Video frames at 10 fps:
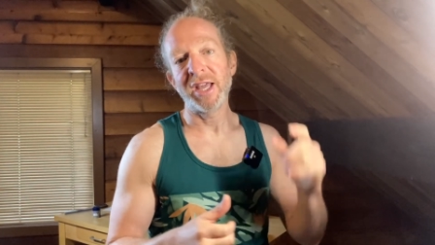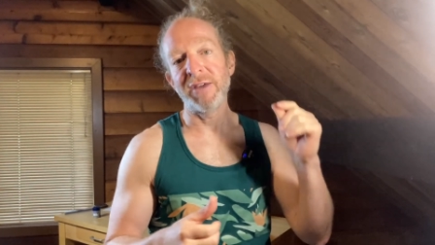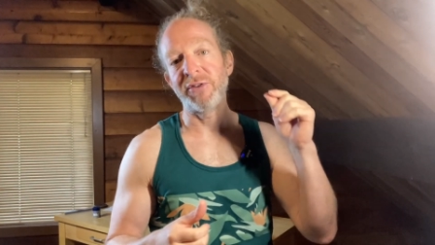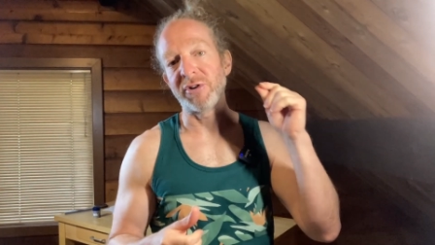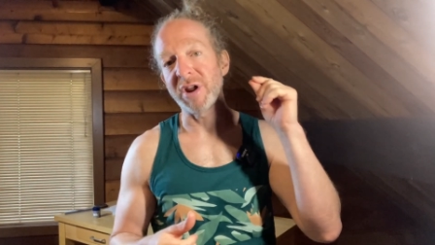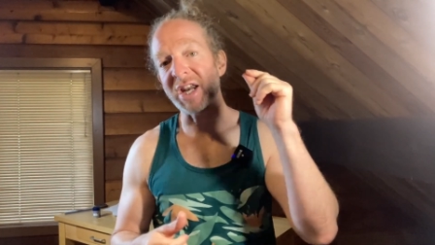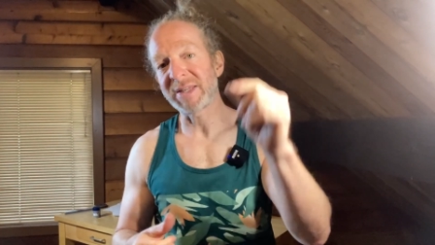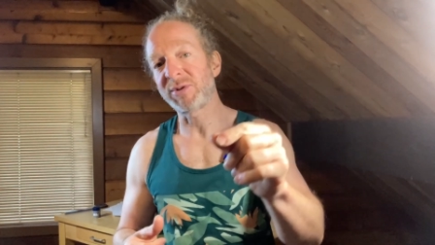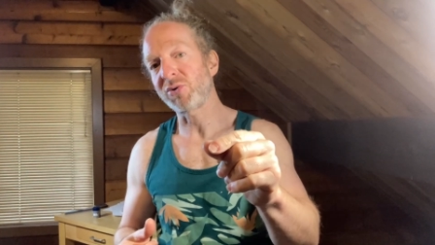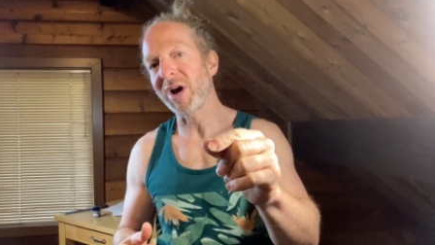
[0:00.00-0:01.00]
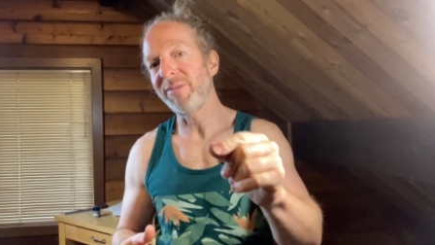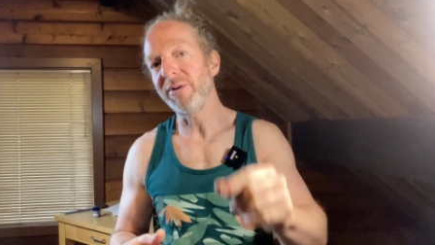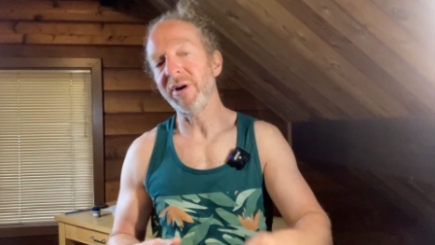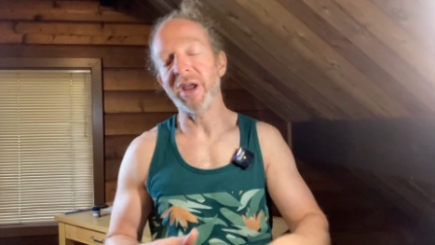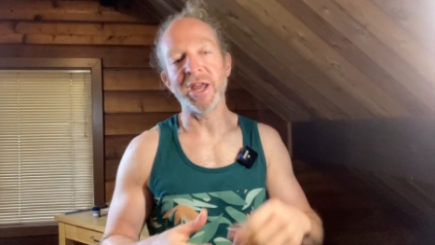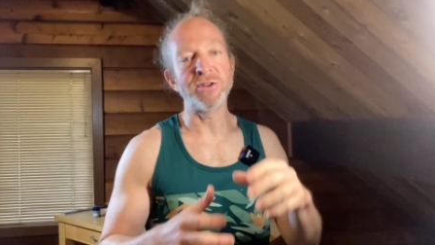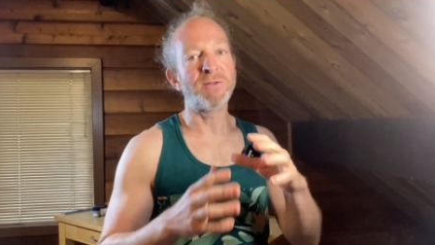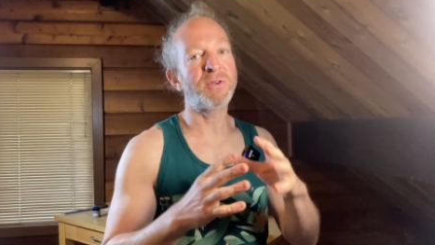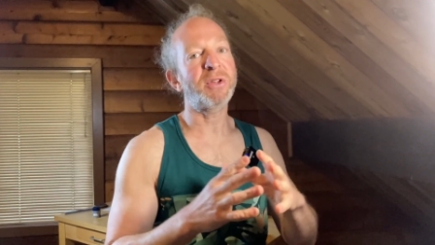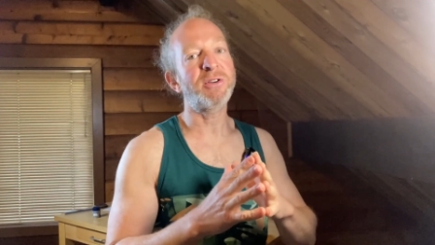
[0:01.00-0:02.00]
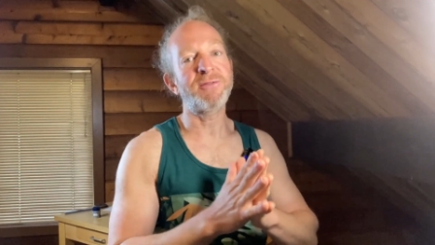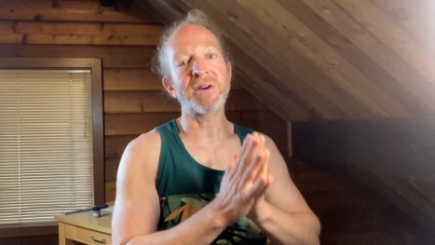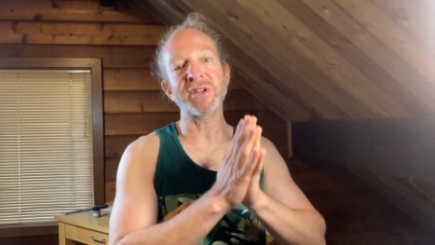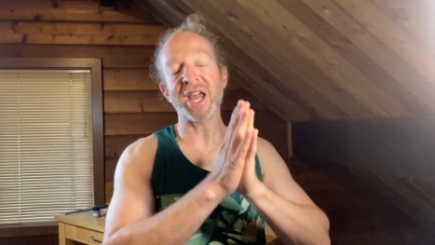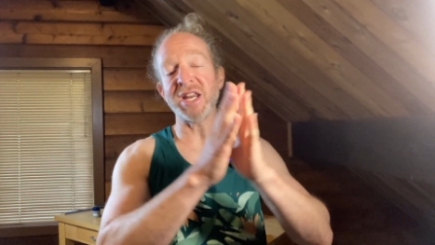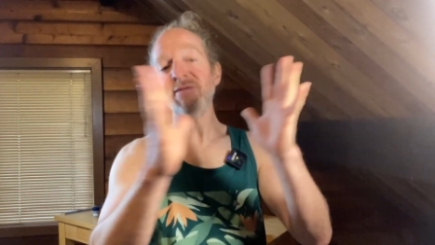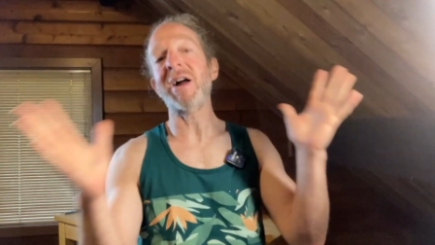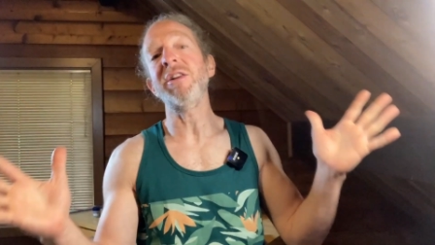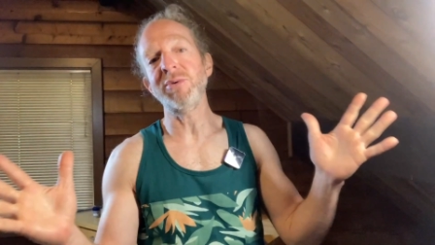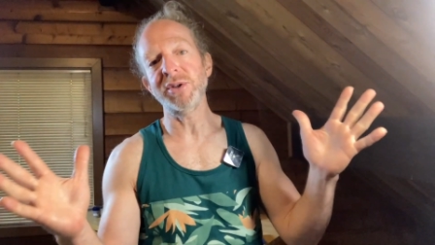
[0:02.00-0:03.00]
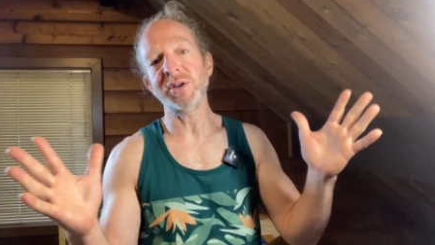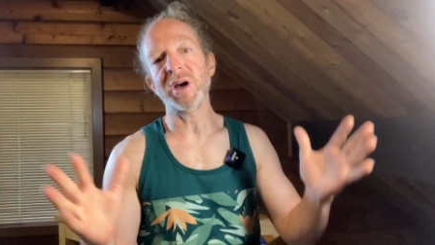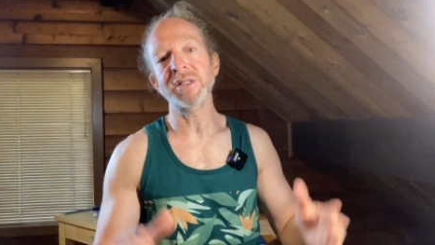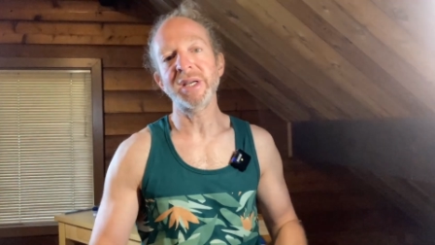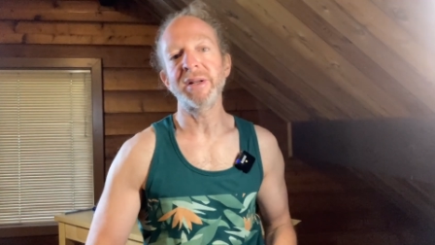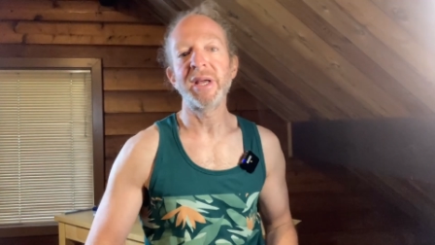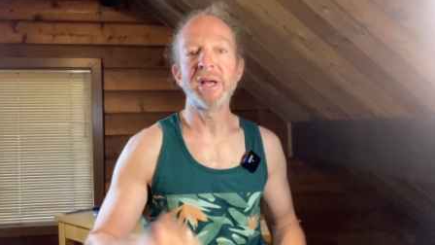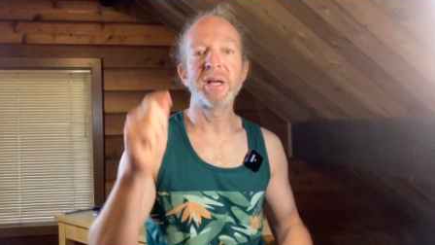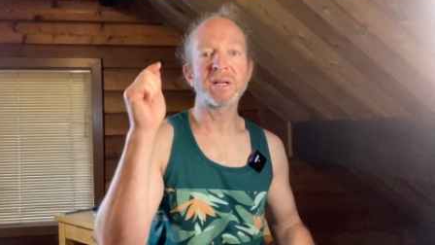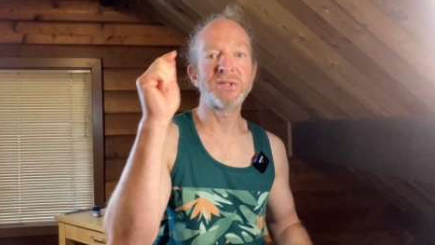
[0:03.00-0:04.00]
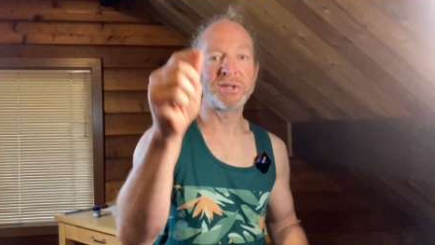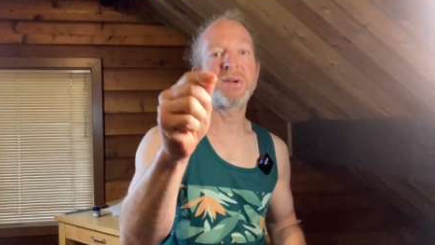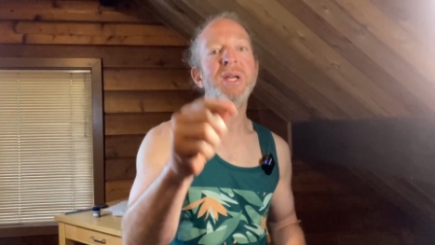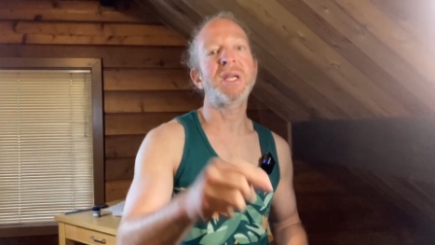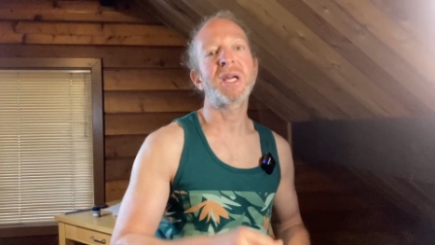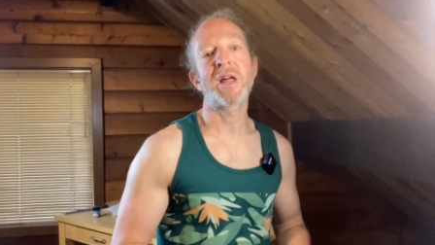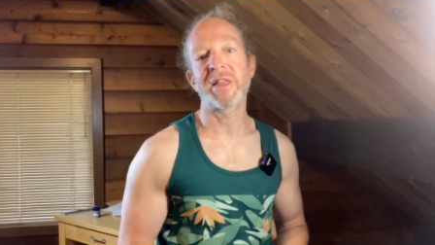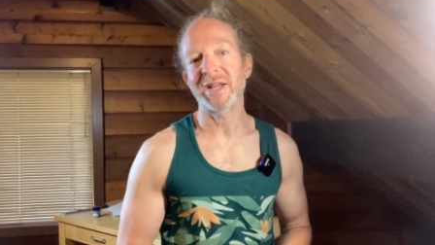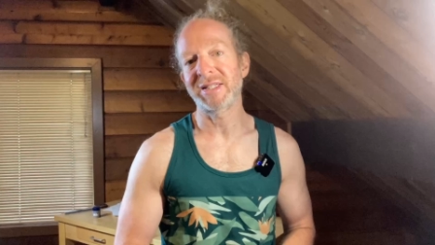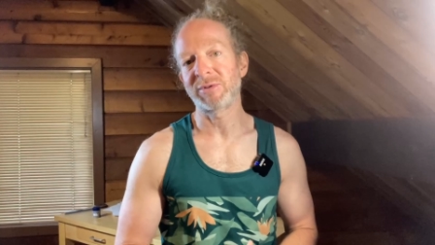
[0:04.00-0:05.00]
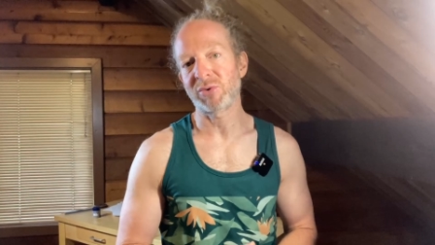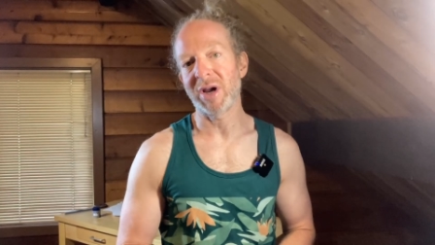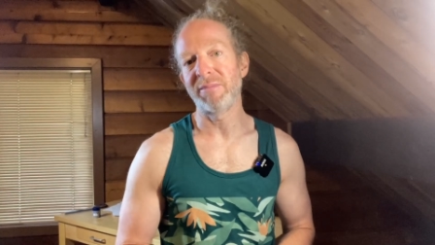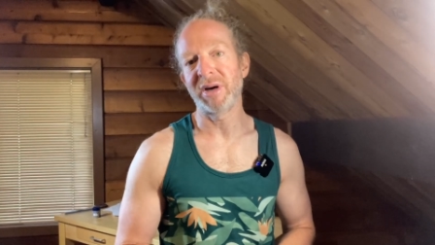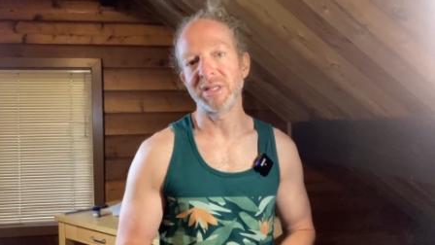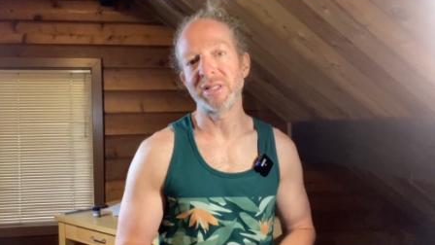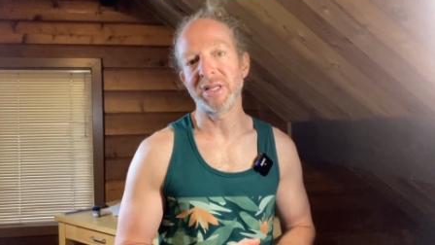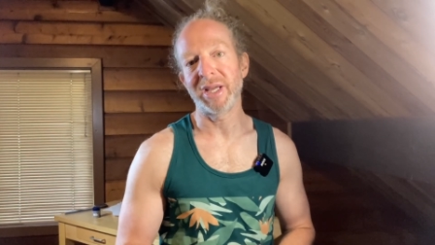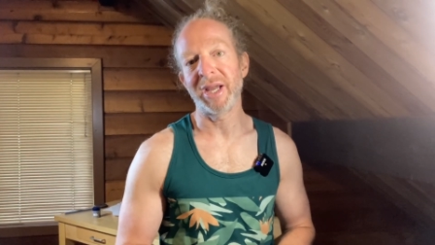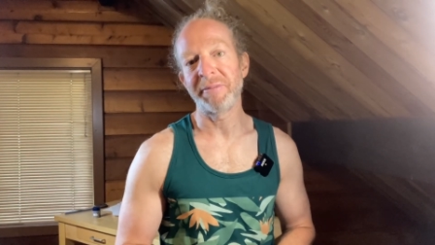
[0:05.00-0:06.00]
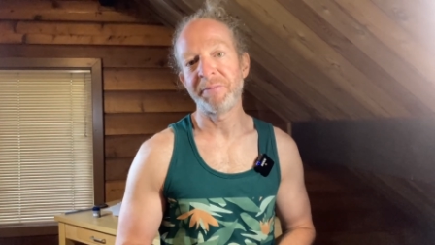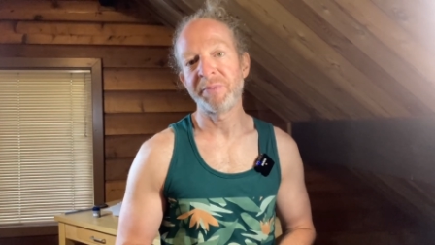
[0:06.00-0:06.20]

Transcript: If you're not a subscriber and you feel like you found any value in this content, consider hitting that subscribe button today.